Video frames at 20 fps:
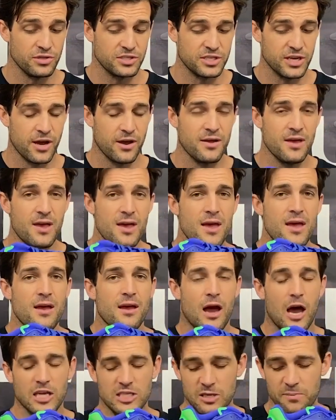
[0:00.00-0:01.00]
So
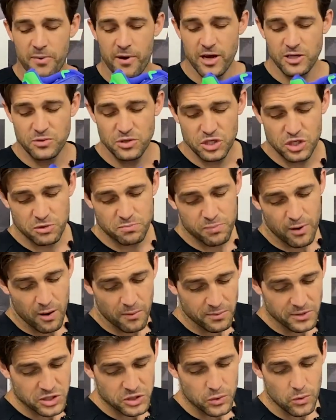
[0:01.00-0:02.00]
I suppose we should
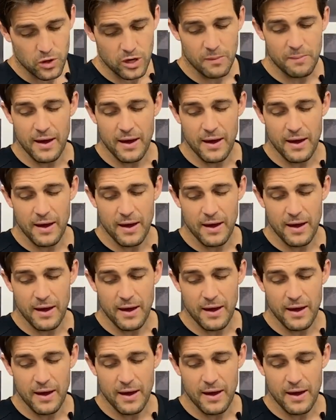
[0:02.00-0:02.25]
probably talk